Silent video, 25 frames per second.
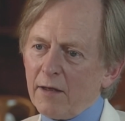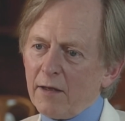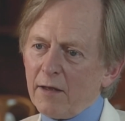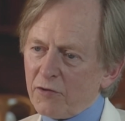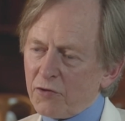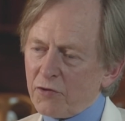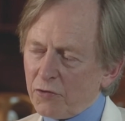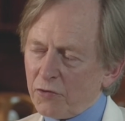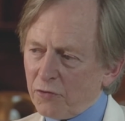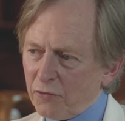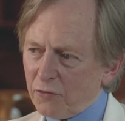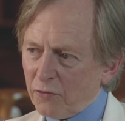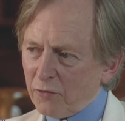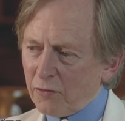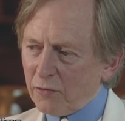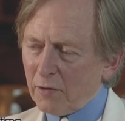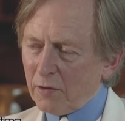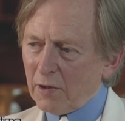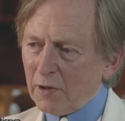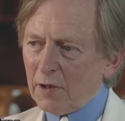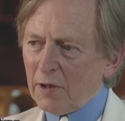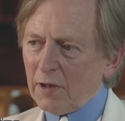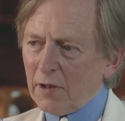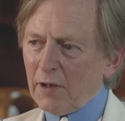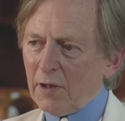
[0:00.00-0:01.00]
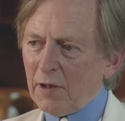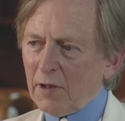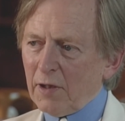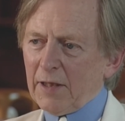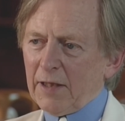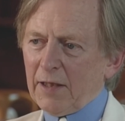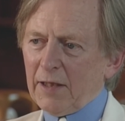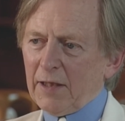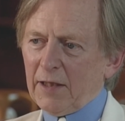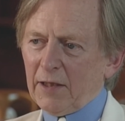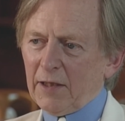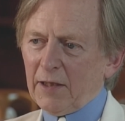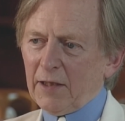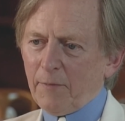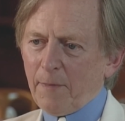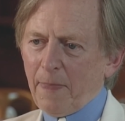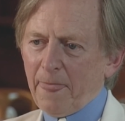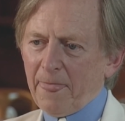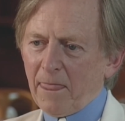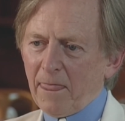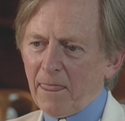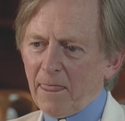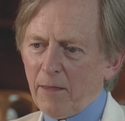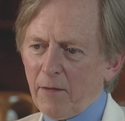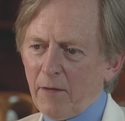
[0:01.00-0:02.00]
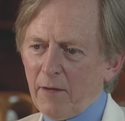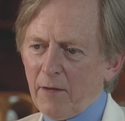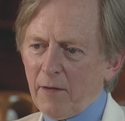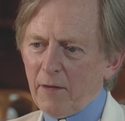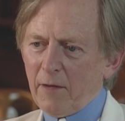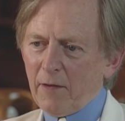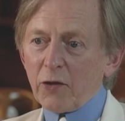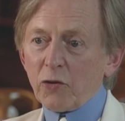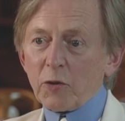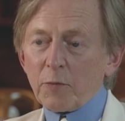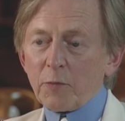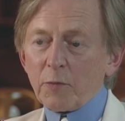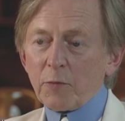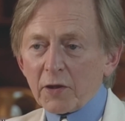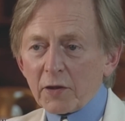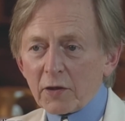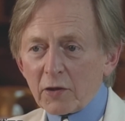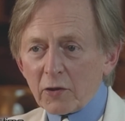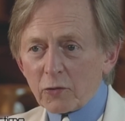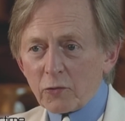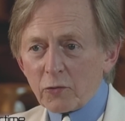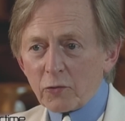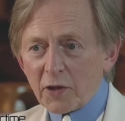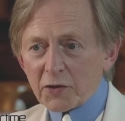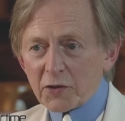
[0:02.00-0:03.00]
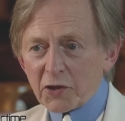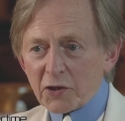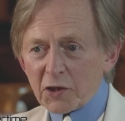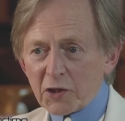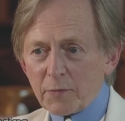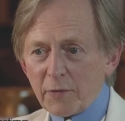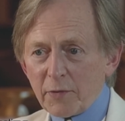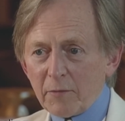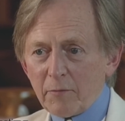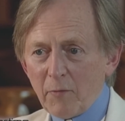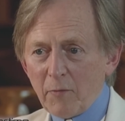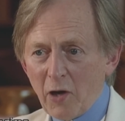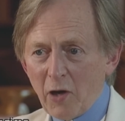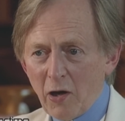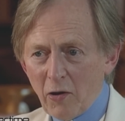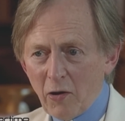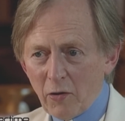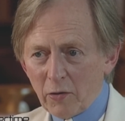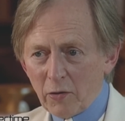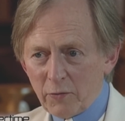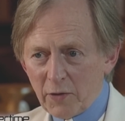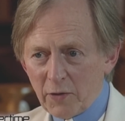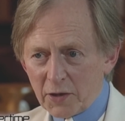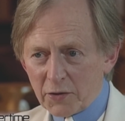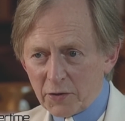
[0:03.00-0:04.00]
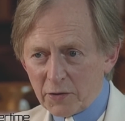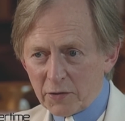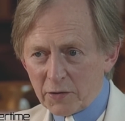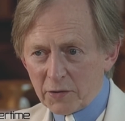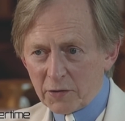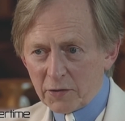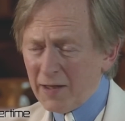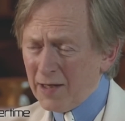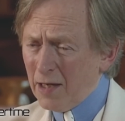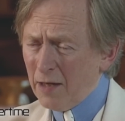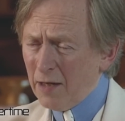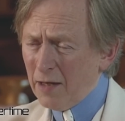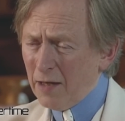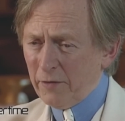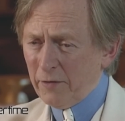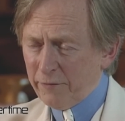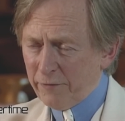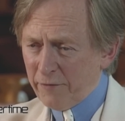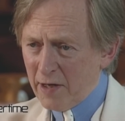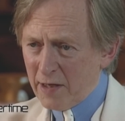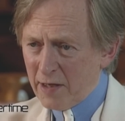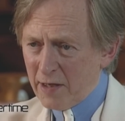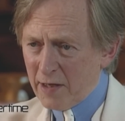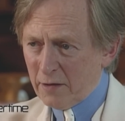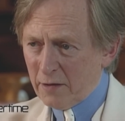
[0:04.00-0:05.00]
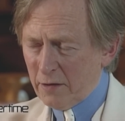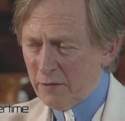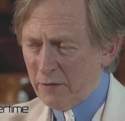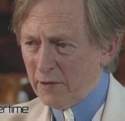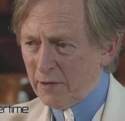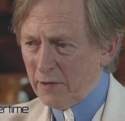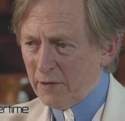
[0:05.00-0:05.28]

Even when critics sneered at his work, accusing him of sensationalism or populism,